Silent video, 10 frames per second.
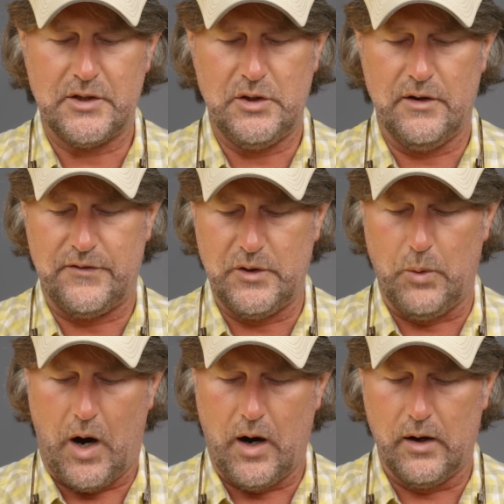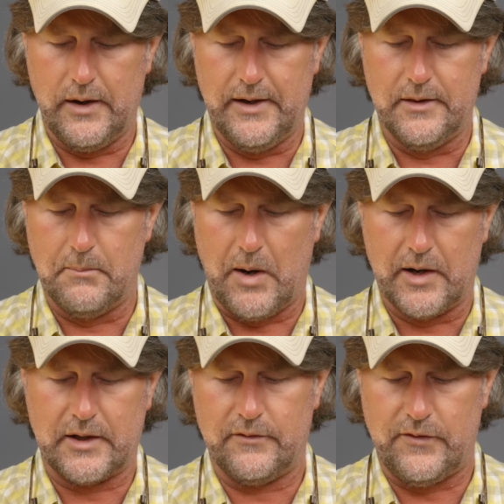if you are in the
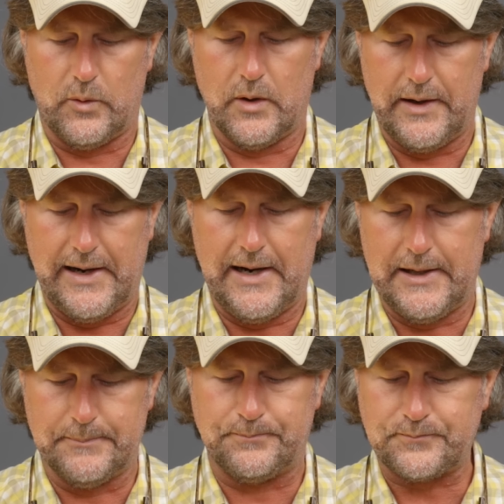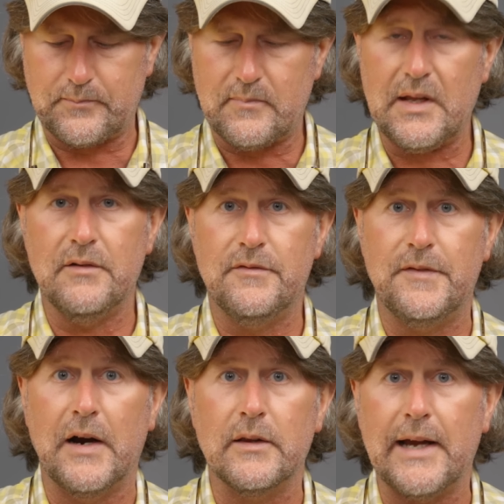market for a
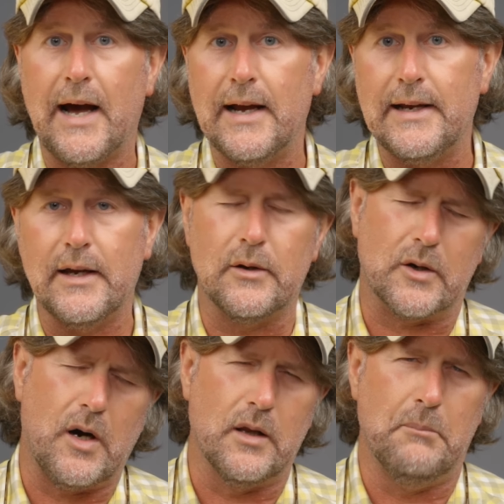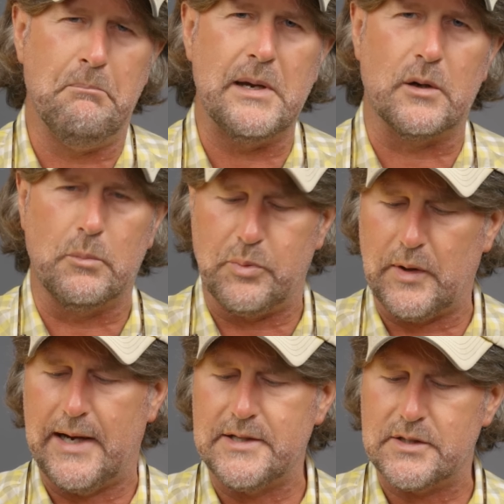fairly high-end, or call it
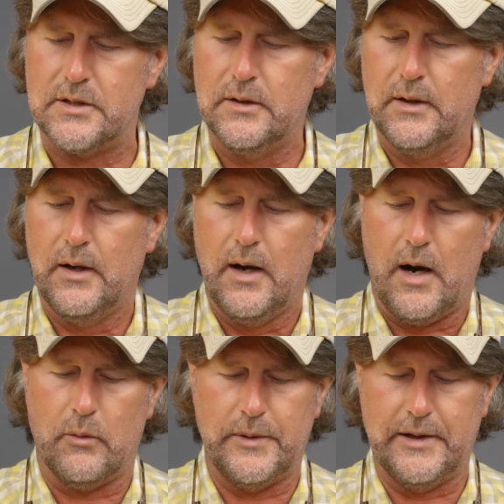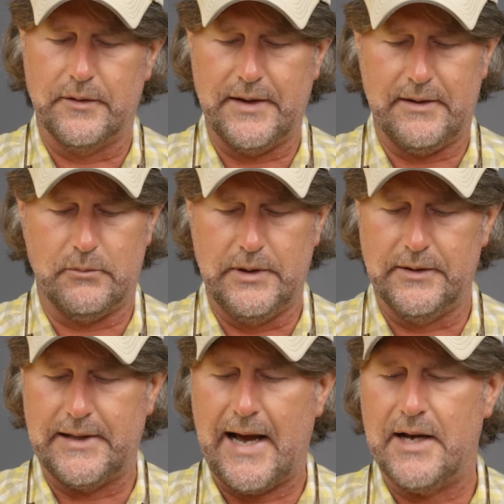middle-priced, a reel that
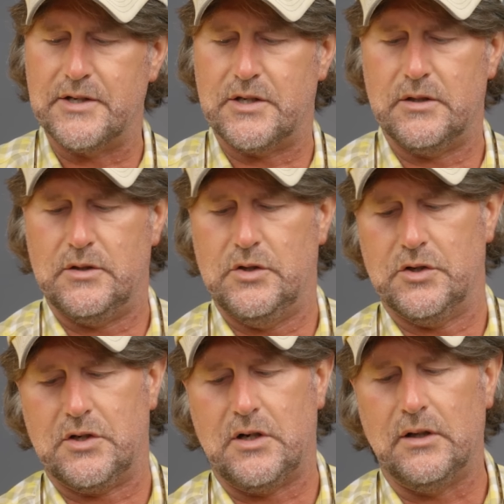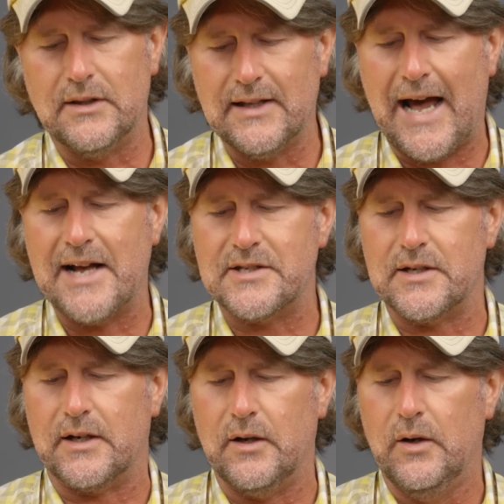really has just
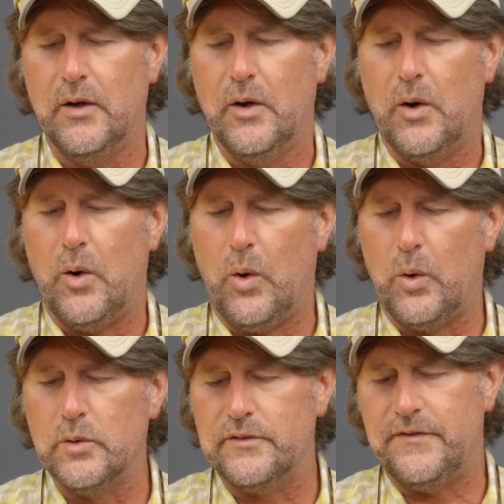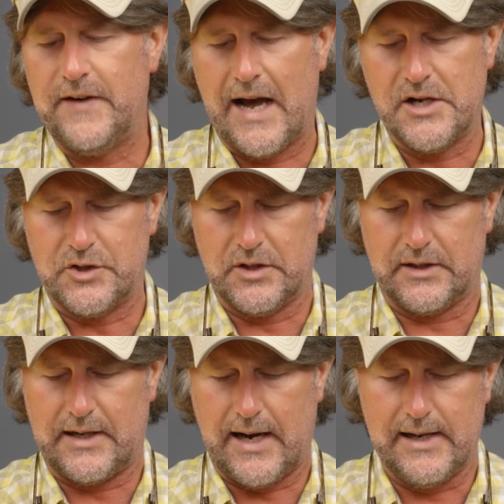classic,
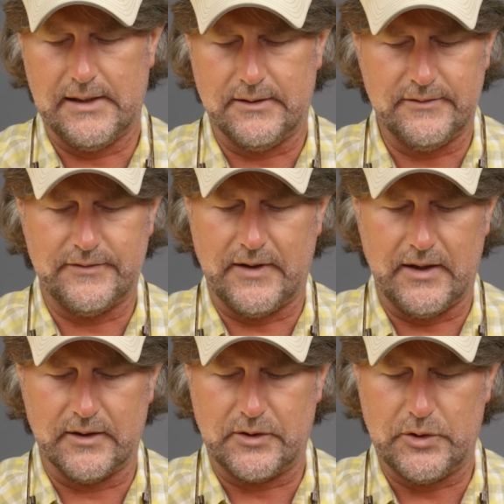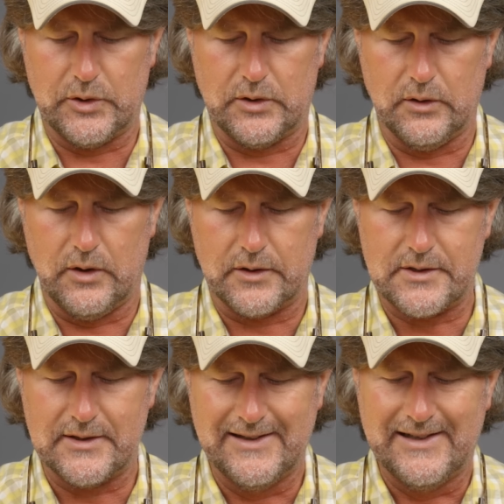old-fashioned kind of good
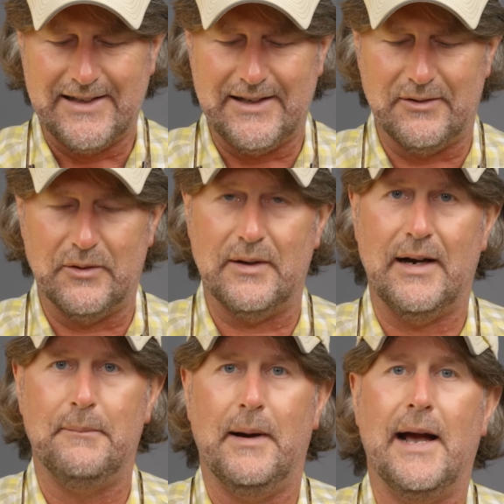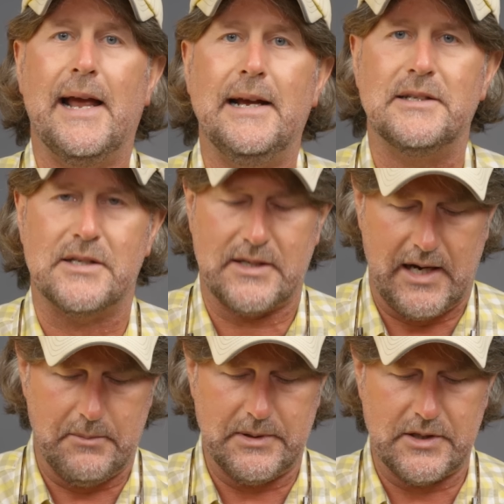looks. I hate to
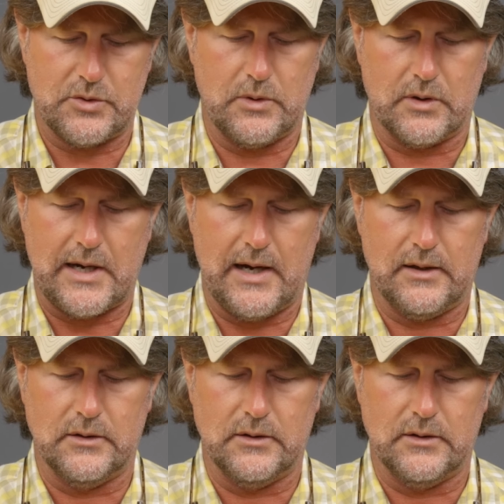say it, but this reel kind